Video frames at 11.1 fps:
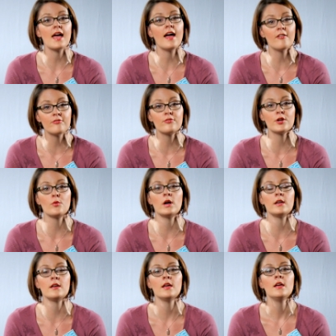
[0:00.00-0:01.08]

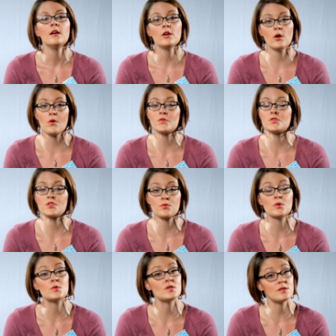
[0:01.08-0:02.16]
Everyone goes
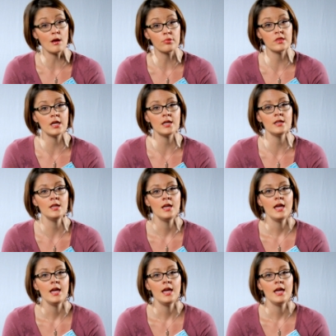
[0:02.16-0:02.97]
through something,